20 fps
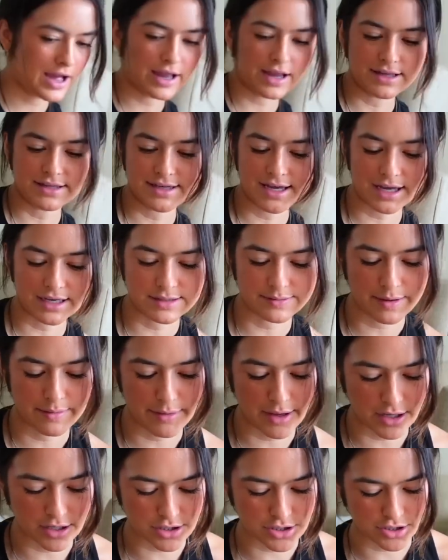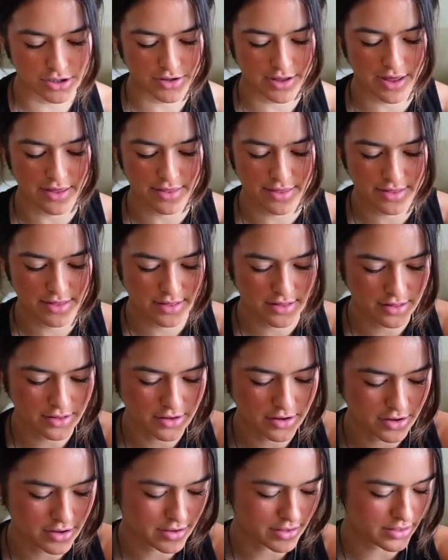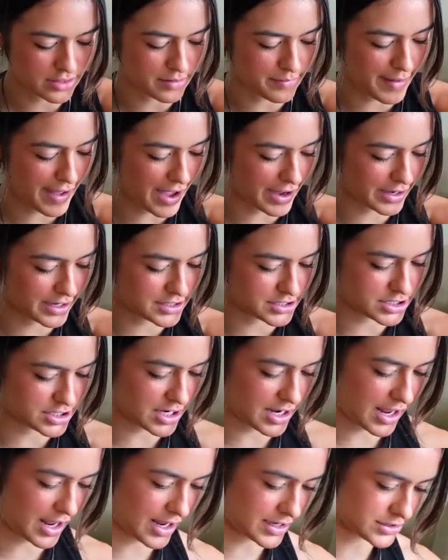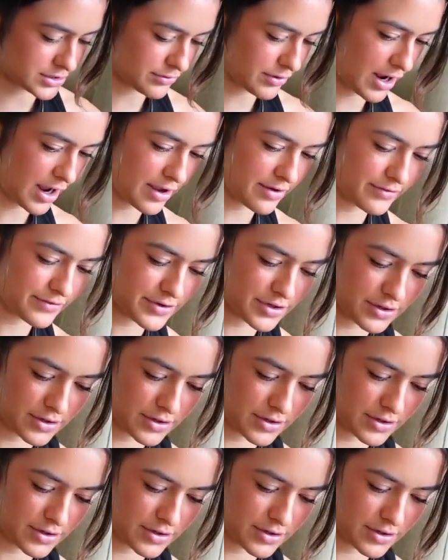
I can text my manager that the package has arrived.